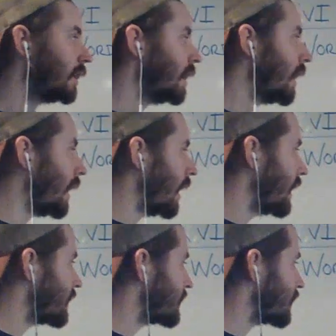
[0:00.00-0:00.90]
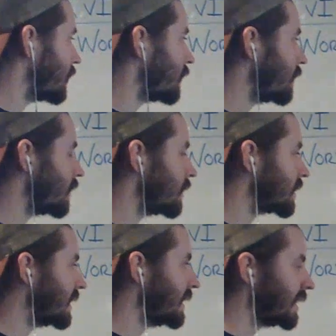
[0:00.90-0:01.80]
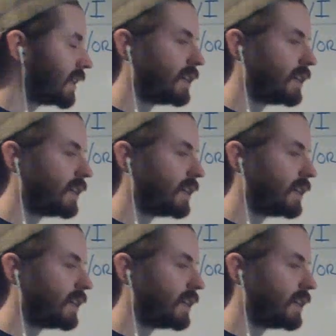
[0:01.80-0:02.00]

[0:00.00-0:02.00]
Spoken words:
And so getting